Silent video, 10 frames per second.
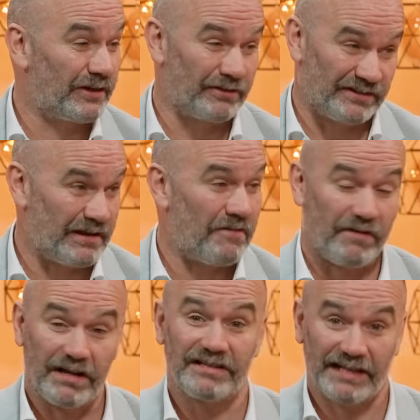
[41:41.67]
I'm going to sound
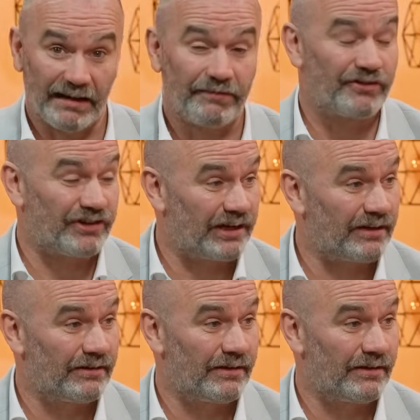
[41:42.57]
very selfish here.